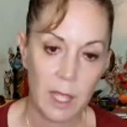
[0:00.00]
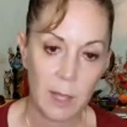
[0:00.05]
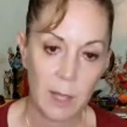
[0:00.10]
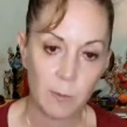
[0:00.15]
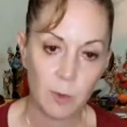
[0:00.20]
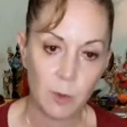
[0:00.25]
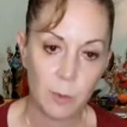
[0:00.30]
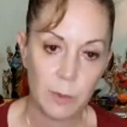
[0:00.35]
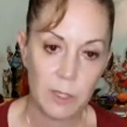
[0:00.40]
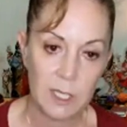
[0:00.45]

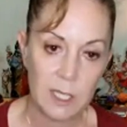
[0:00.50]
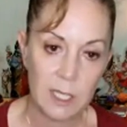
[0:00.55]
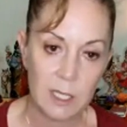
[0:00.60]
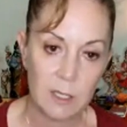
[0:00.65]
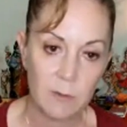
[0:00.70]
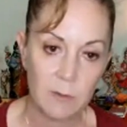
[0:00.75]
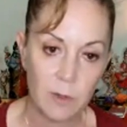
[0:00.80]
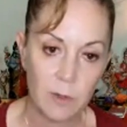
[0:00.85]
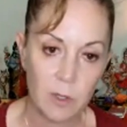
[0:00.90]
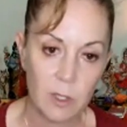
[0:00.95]
And we'll
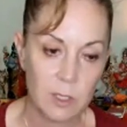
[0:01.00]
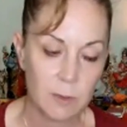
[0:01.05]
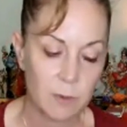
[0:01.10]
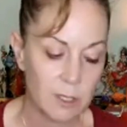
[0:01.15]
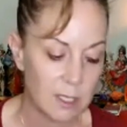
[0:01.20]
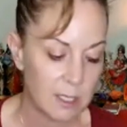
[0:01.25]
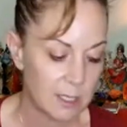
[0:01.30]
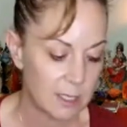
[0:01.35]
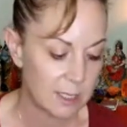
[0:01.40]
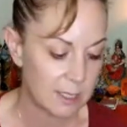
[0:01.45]
begin first
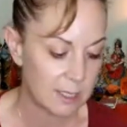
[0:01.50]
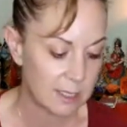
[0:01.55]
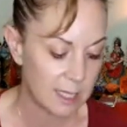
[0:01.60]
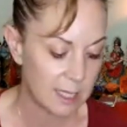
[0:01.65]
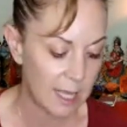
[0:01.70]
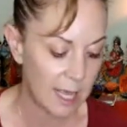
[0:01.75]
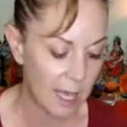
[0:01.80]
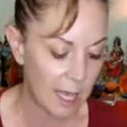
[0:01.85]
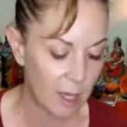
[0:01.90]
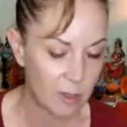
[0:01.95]
with the
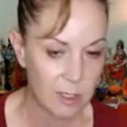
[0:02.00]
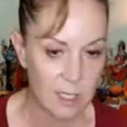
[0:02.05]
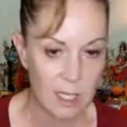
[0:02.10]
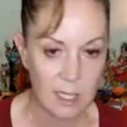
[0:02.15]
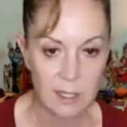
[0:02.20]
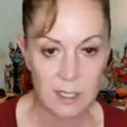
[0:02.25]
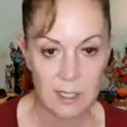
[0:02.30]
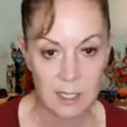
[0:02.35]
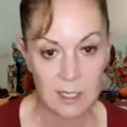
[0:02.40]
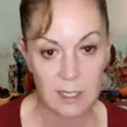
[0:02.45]
sound
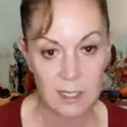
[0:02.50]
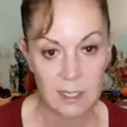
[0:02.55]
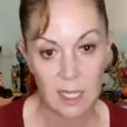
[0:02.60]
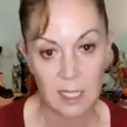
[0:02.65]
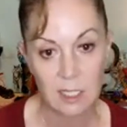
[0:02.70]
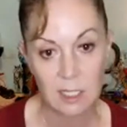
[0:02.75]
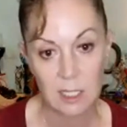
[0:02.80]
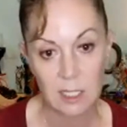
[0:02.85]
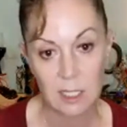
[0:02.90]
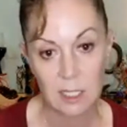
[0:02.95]
and the
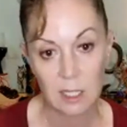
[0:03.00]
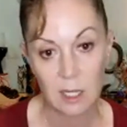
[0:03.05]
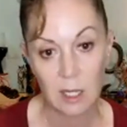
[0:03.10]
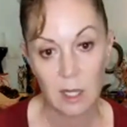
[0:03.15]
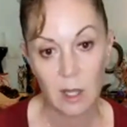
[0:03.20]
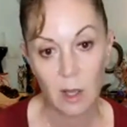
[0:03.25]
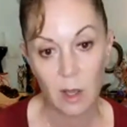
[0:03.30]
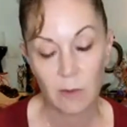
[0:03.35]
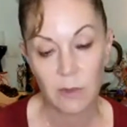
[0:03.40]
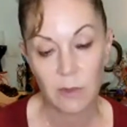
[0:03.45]
sensation
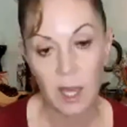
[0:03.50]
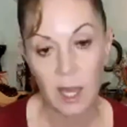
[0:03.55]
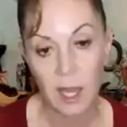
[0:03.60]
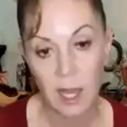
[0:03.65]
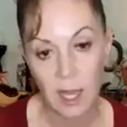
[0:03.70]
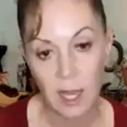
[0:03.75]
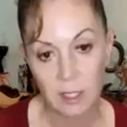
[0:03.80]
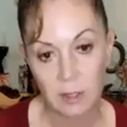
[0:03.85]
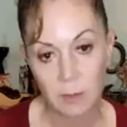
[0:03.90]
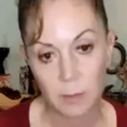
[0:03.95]
of the
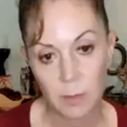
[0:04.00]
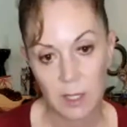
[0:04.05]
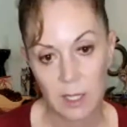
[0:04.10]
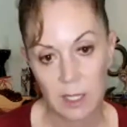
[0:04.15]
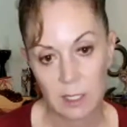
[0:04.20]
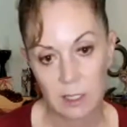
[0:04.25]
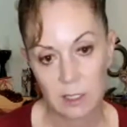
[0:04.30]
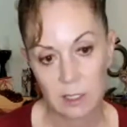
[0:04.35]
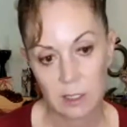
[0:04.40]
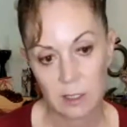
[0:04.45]

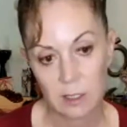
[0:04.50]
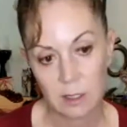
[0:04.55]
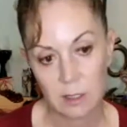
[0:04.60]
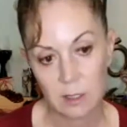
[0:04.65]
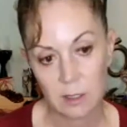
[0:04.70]
heartbeat.